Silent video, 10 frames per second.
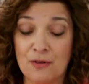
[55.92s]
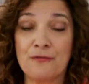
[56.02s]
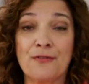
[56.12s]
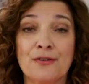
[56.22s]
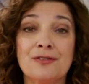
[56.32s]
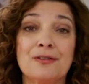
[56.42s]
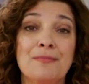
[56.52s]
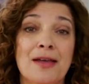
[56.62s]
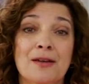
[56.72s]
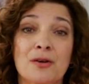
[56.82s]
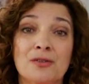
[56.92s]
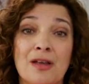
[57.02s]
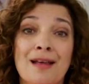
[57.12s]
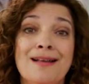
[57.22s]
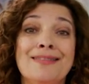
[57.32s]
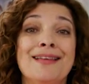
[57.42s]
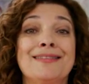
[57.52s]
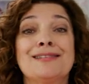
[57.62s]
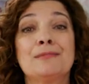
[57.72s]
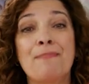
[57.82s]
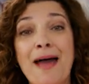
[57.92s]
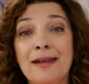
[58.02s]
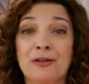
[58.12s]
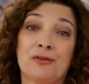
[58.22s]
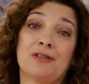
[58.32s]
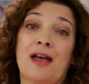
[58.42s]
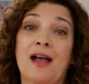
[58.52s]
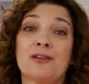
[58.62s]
to the first tomatoes that the Spaniards